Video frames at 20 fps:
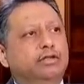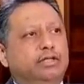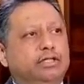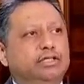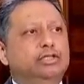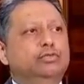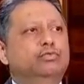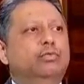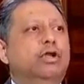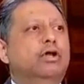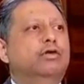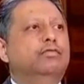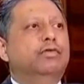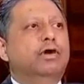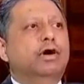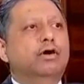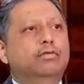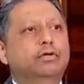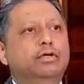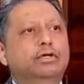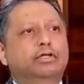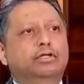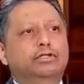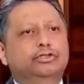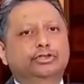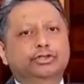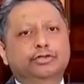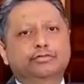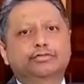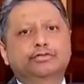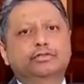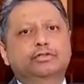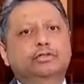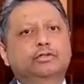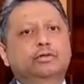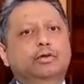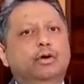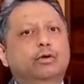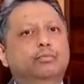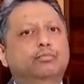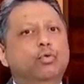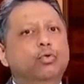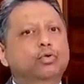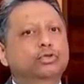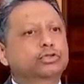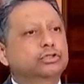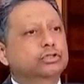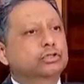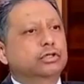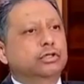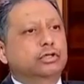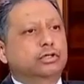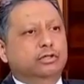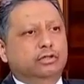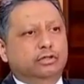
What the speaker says: and this is one of our shifts post